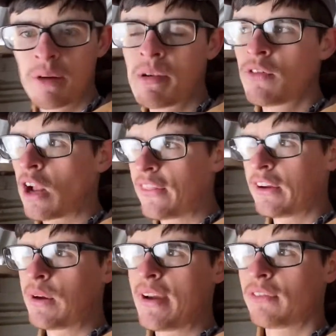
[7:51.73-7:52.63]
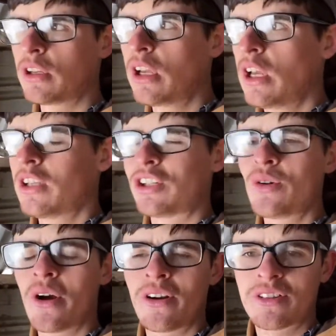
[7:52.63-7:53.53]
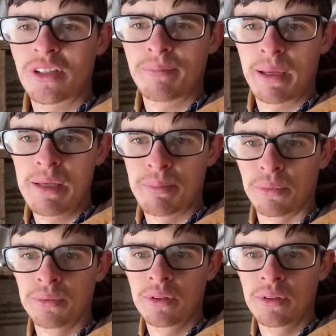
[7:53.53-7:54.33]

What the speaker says: I think we have 200 some people